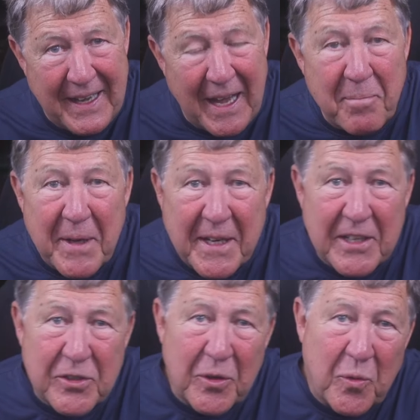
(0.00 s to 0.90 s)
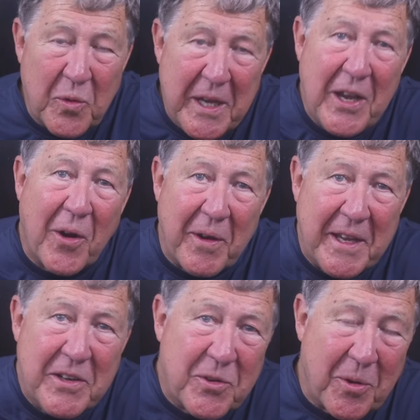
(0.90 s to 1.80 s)
And because we are
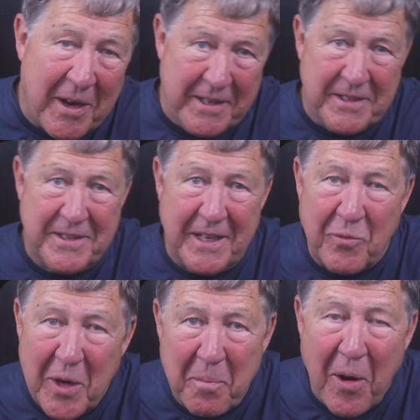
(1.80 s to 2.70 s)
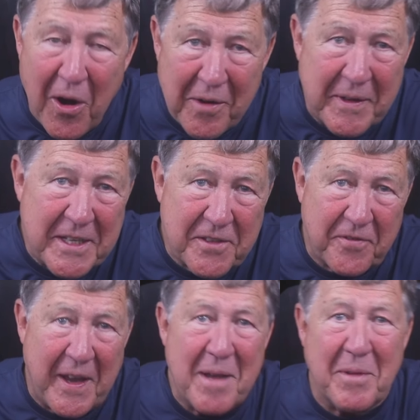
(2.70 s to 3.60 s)
in Christ and we are part of his
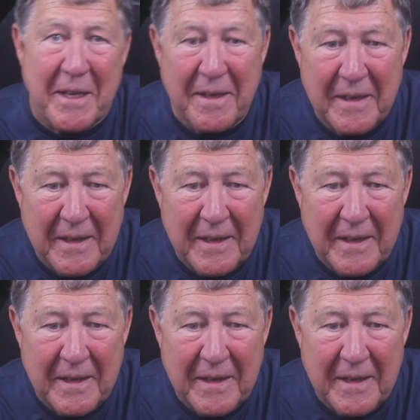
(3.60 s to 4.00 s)
family,